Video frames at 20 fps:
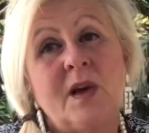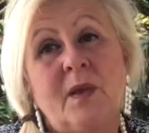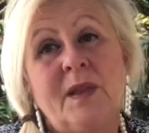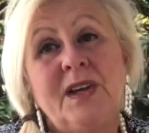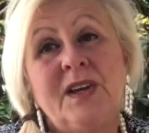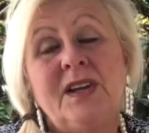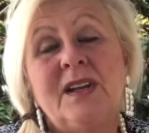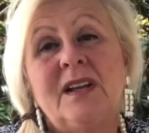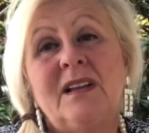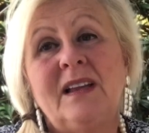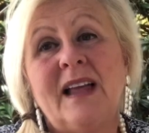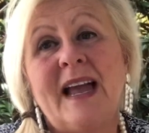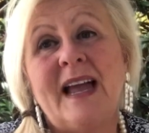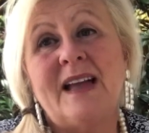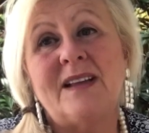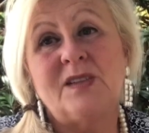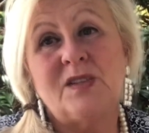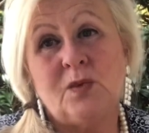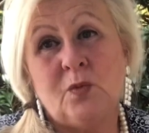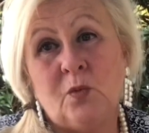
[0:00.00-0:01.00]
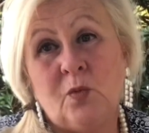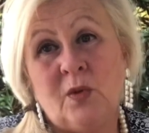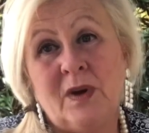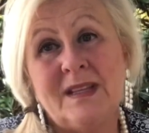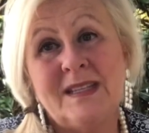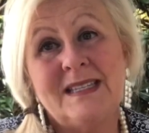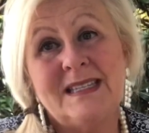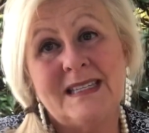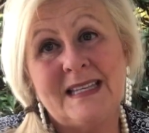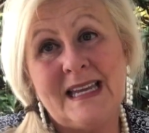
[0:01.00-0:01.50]
only going to last
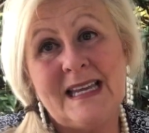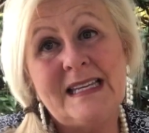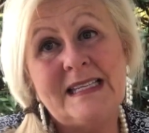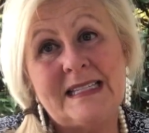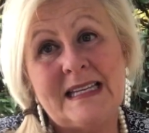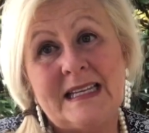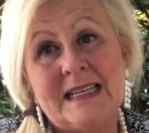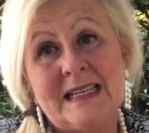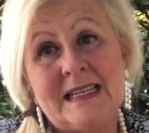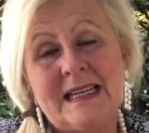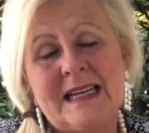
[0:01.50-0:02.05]
one season.